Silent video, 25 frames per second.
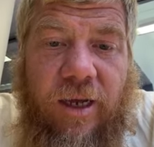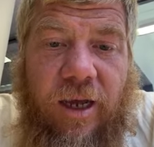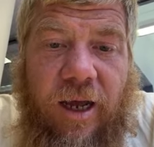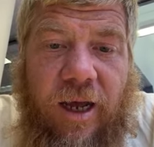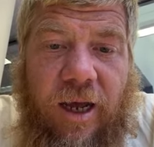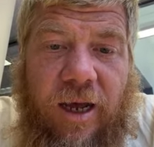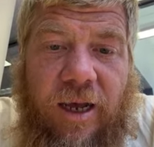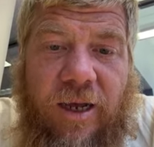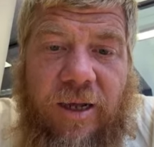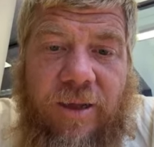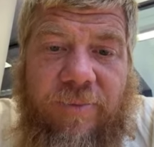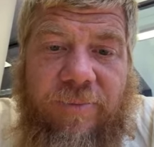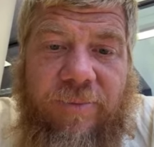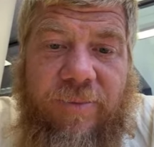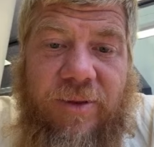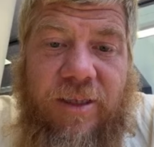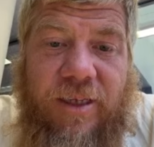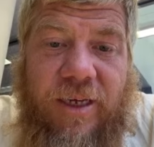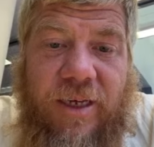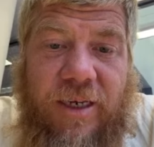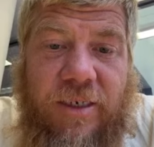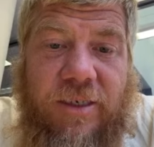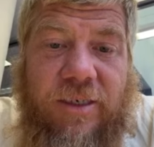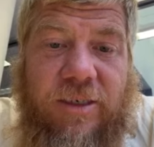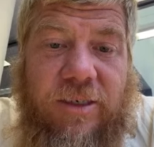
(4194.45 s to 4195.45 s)
Um,
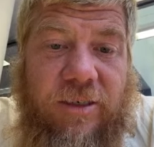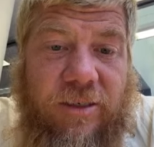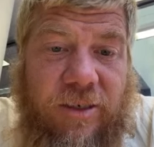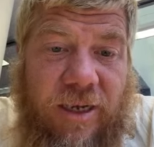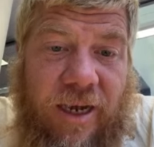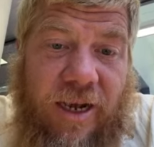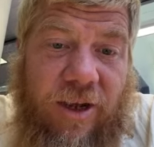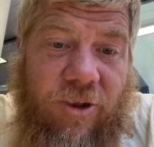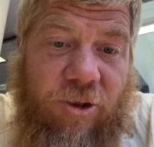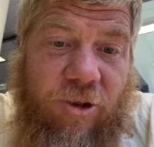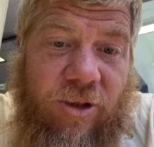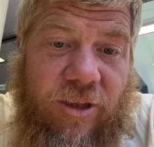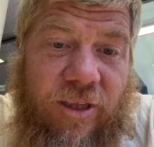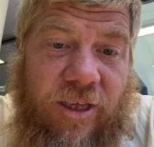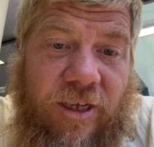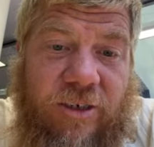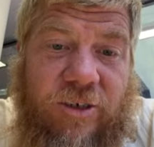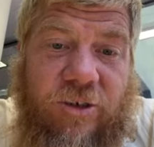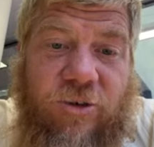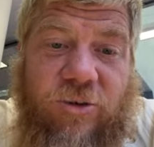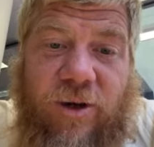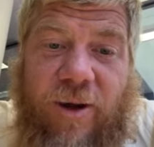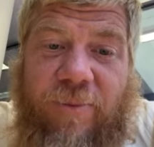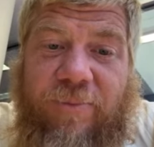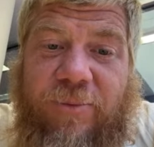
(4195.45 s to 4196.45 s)
yes, actually they
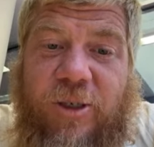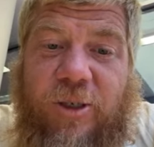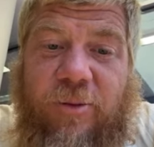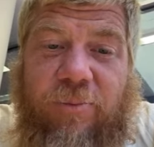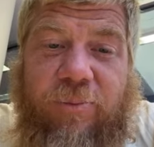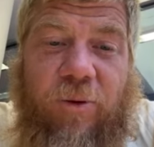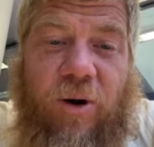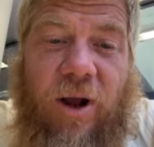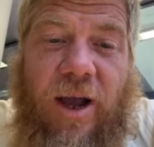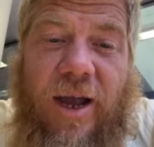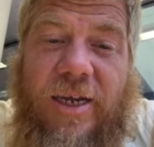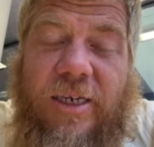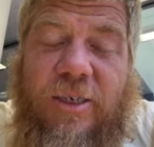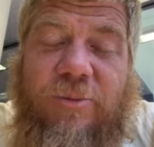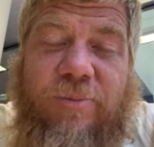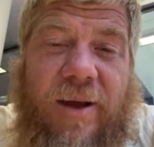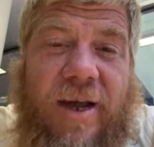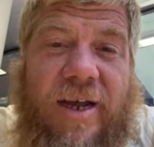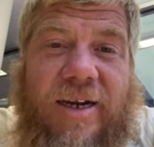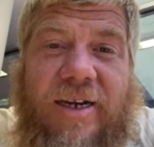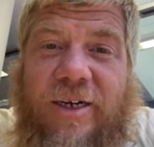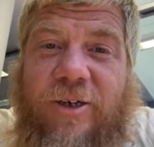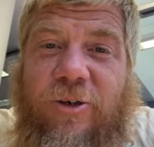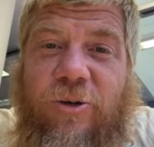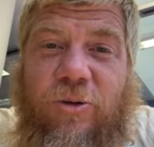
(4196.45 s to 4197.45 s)
do. I'm surprised by
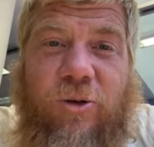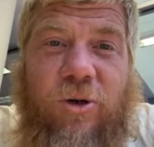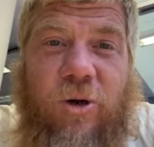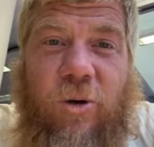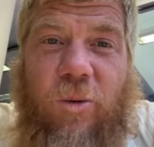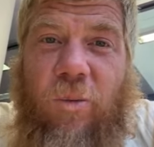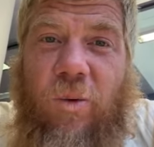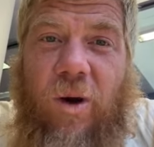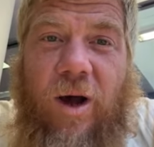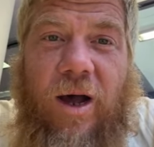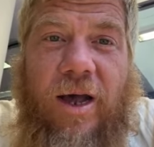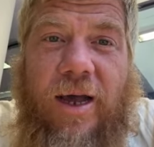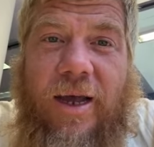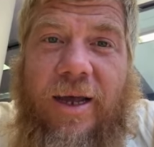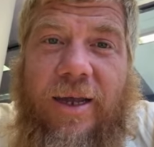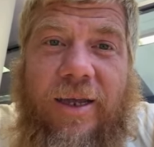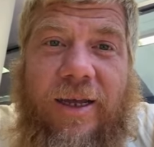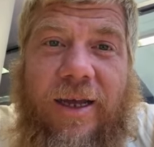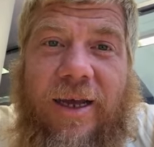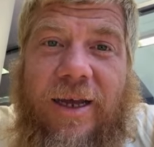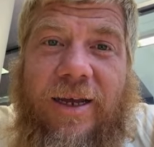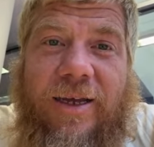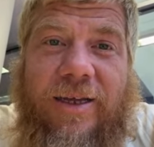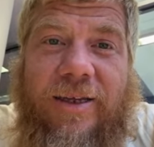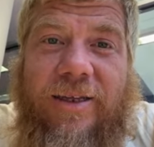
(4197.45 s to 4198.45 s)
it. I don't know why.
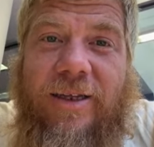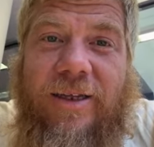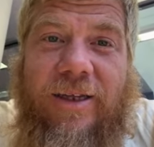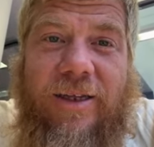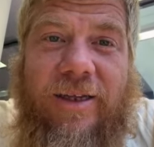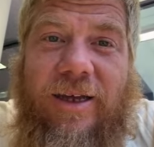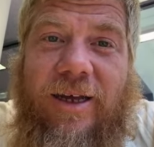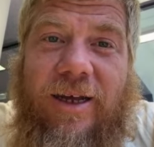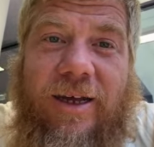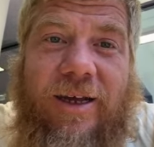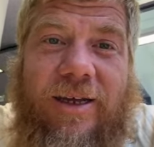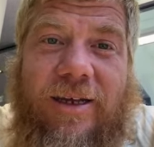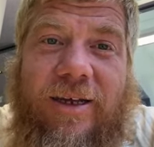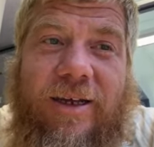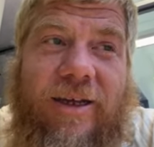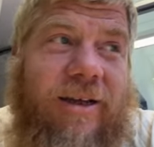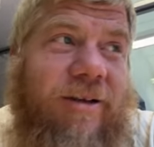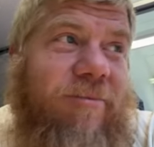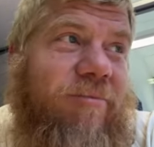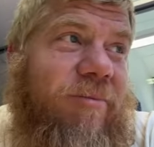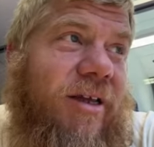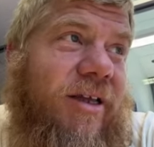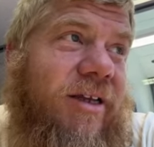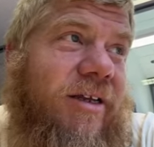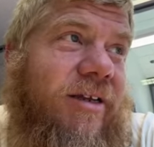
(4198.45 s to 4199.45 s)
I I, I
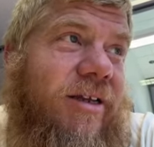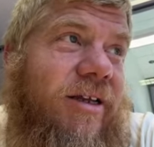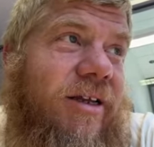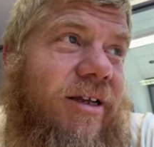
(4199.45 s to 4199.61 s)
mean,